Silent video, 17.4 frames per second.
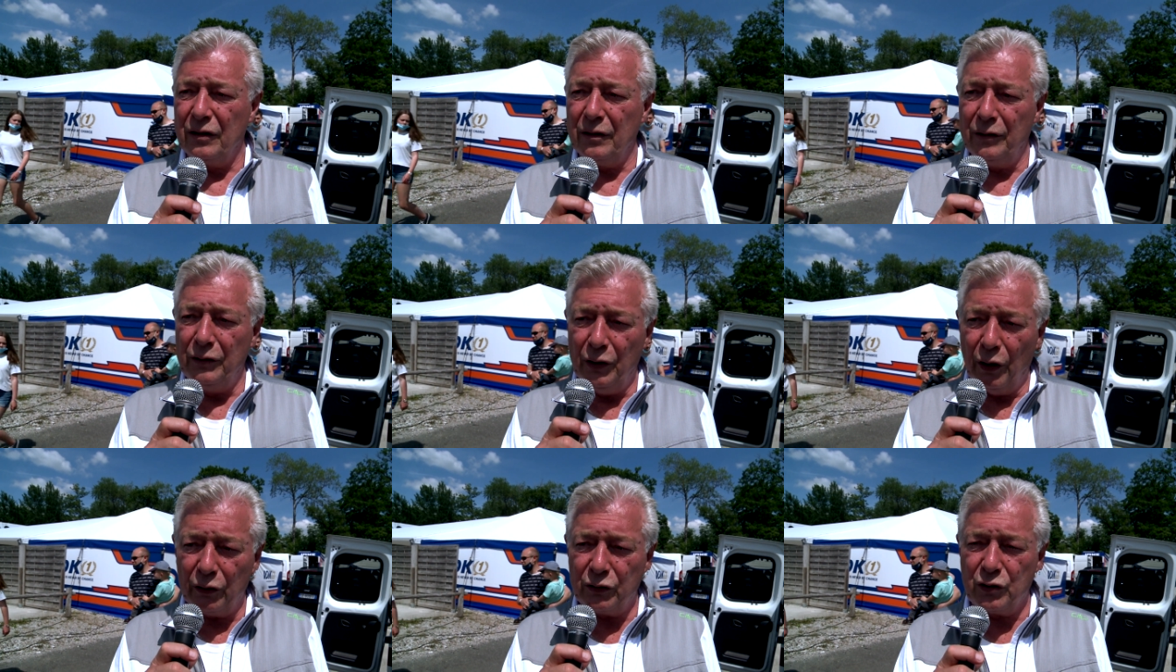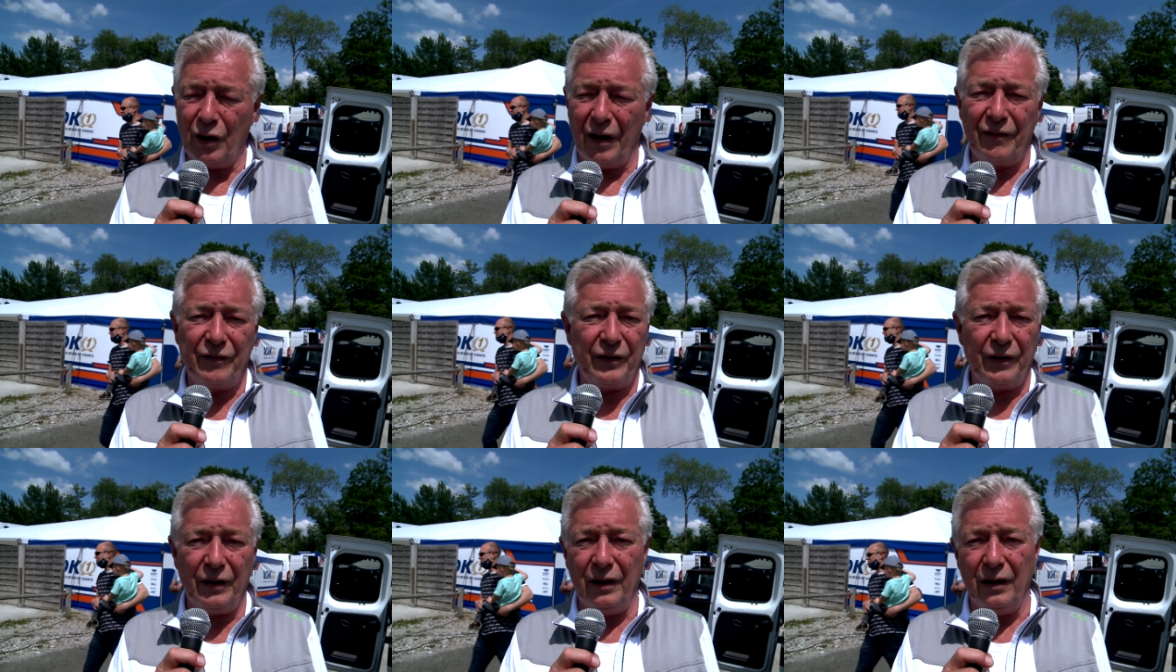not to
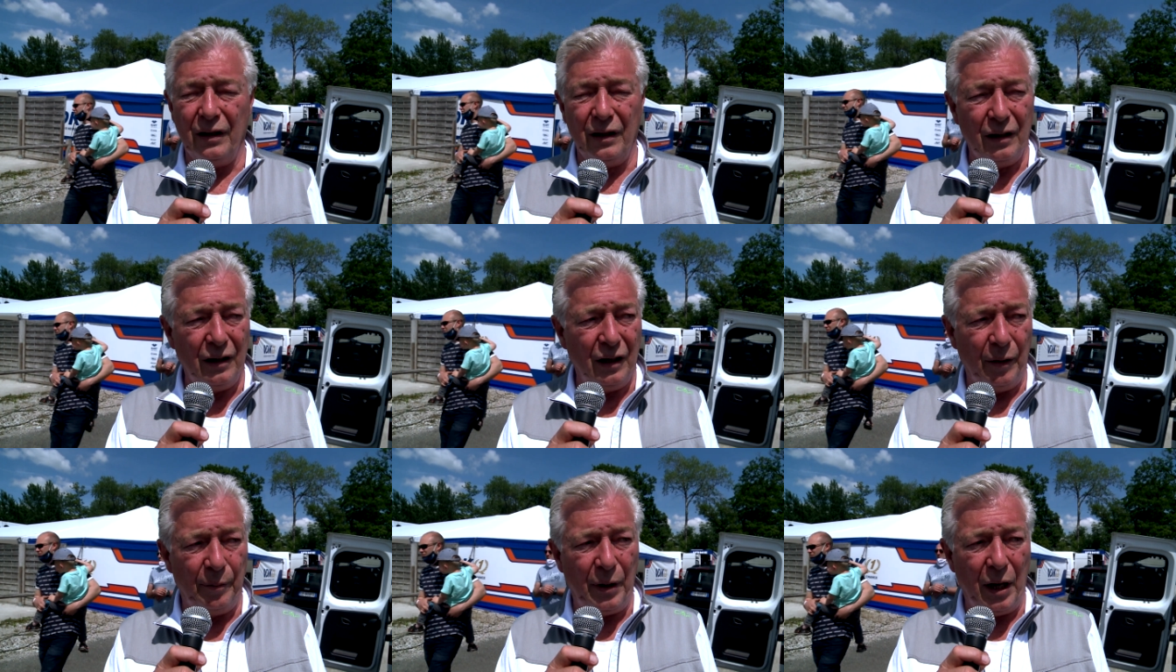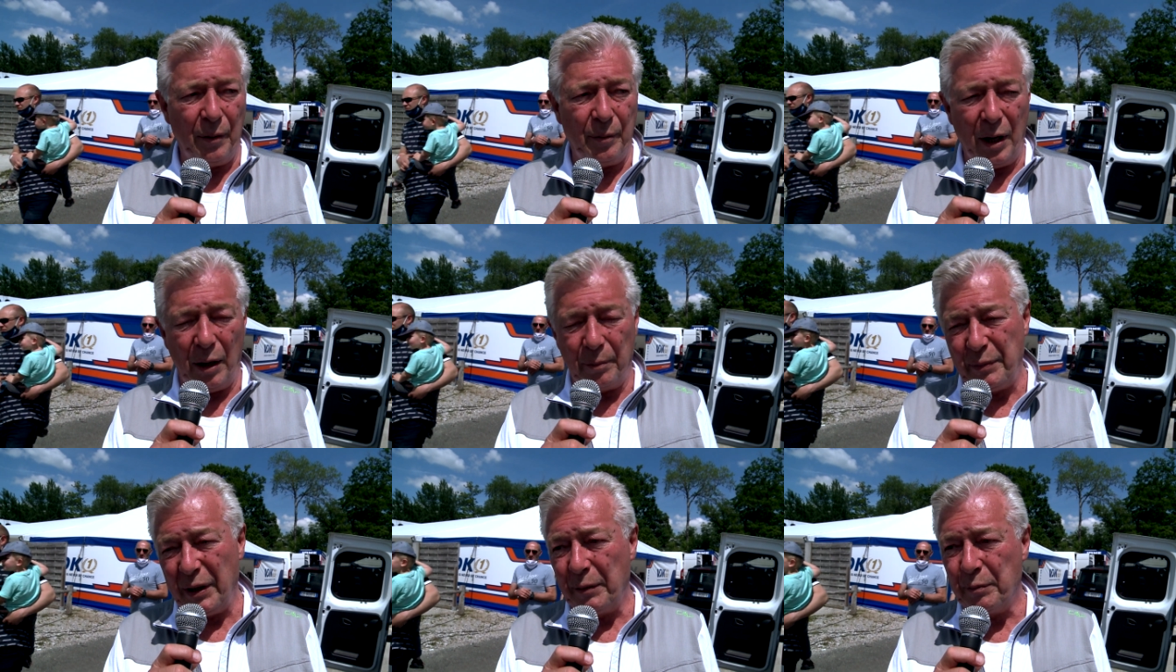have uh,
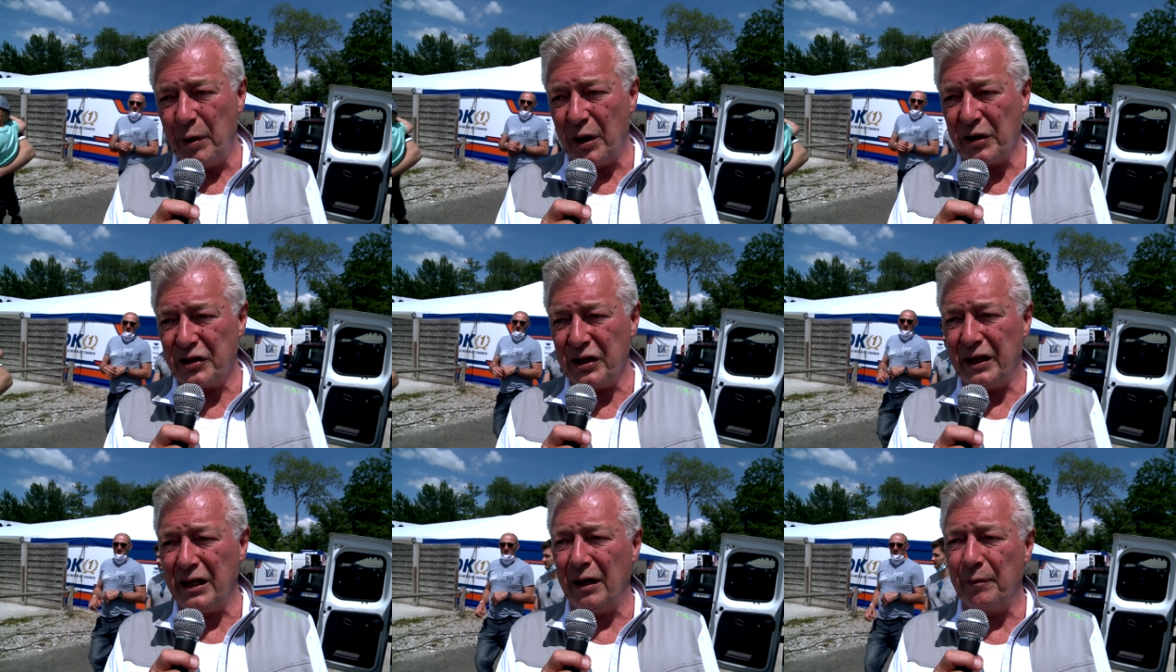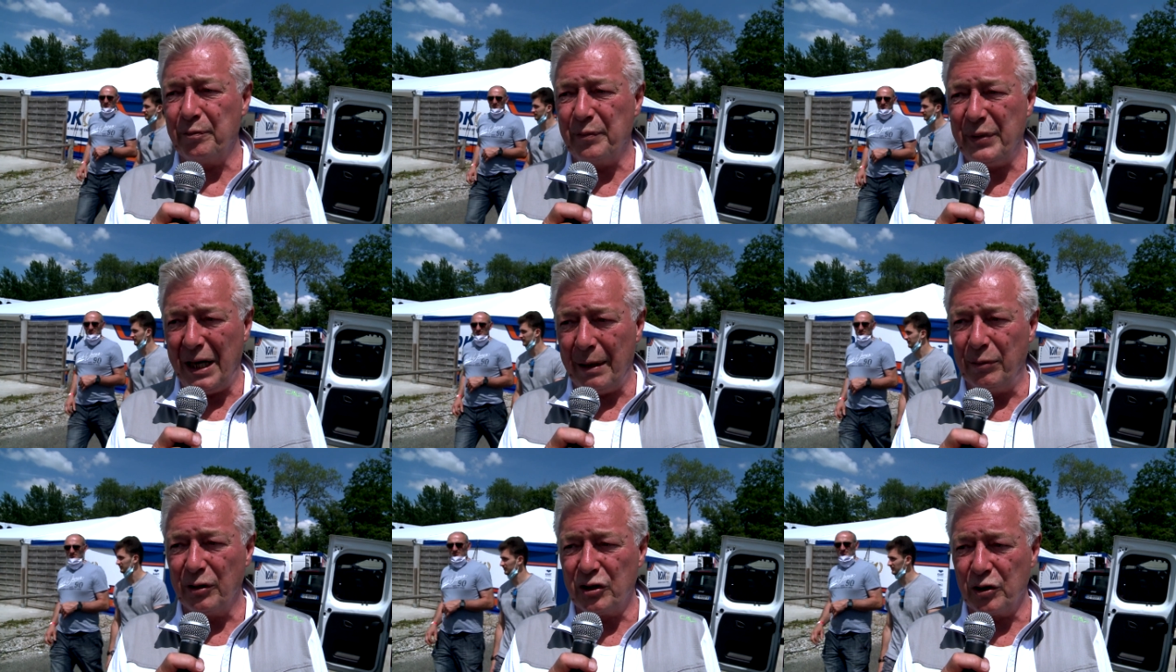a, a, big budget and
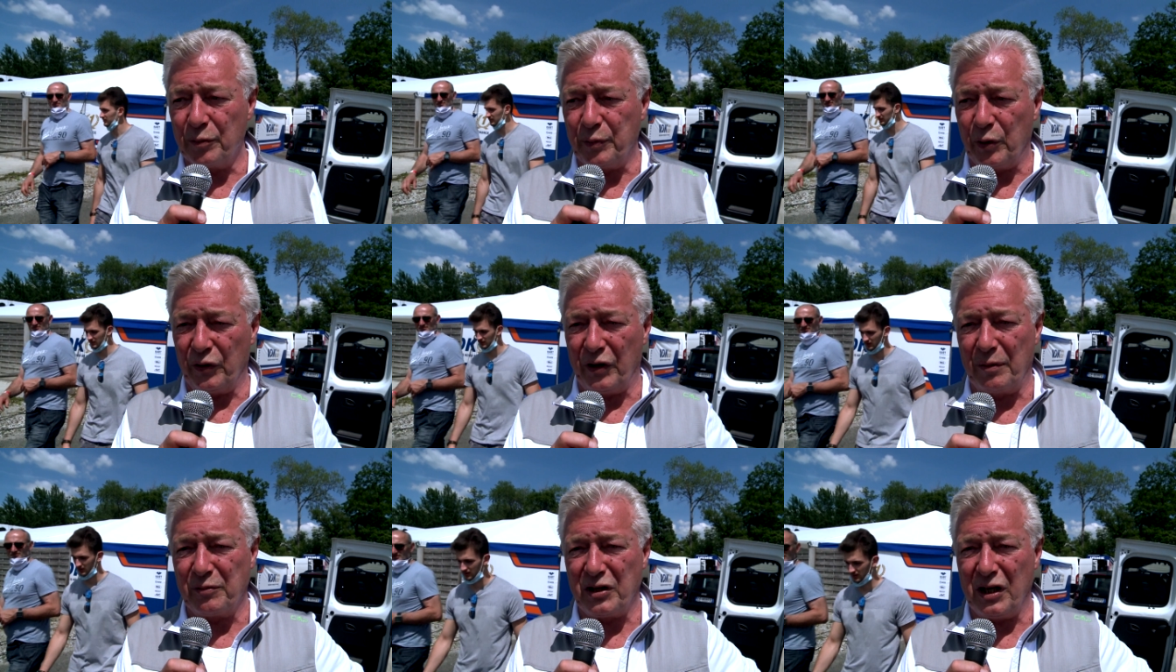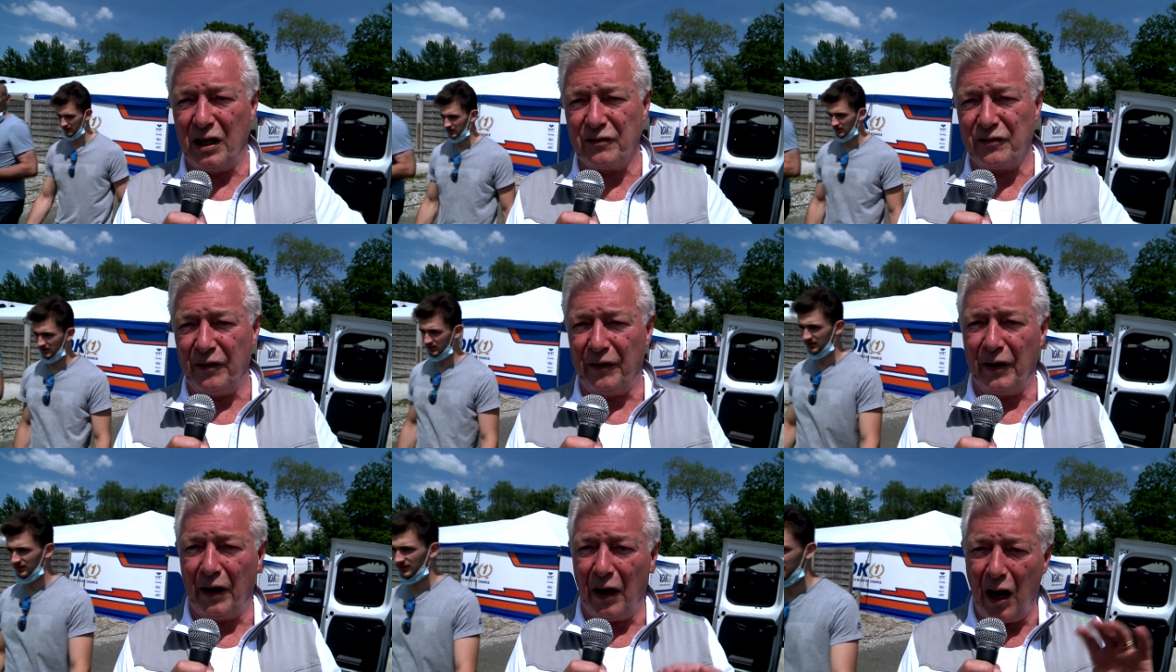be able to put
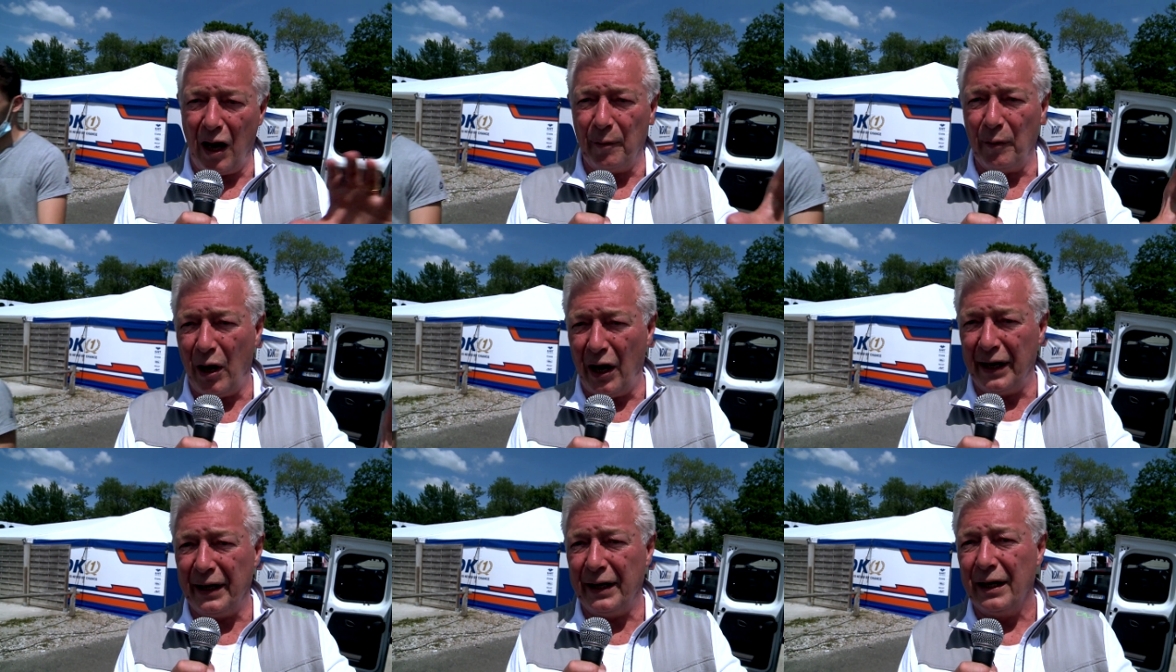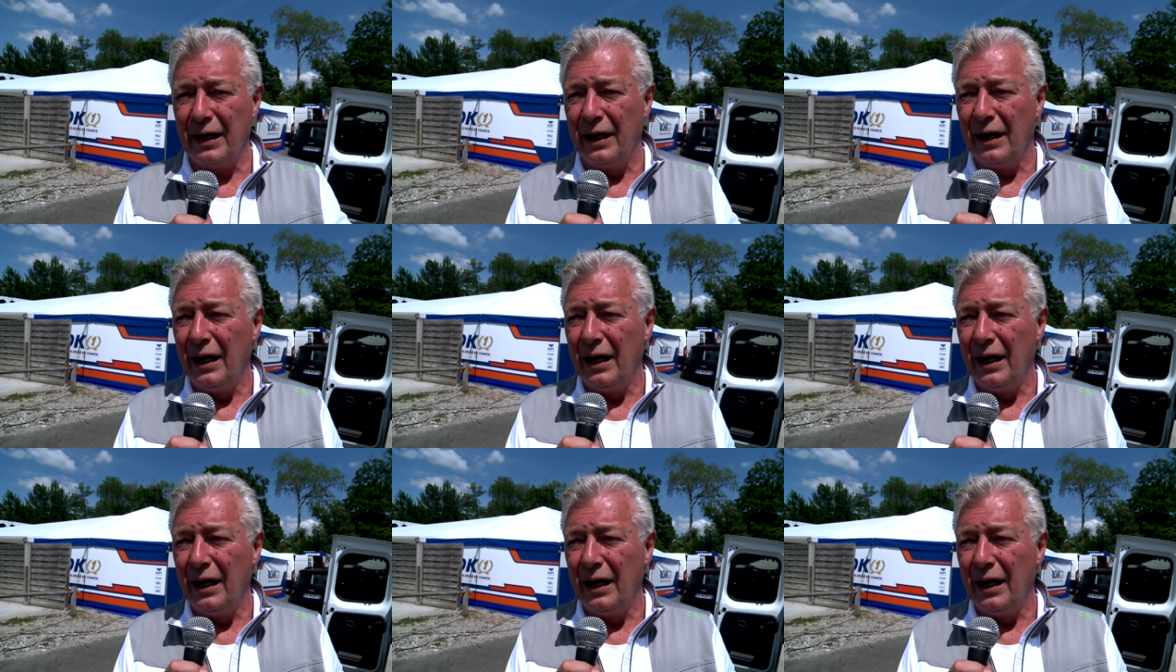themselves in the limelight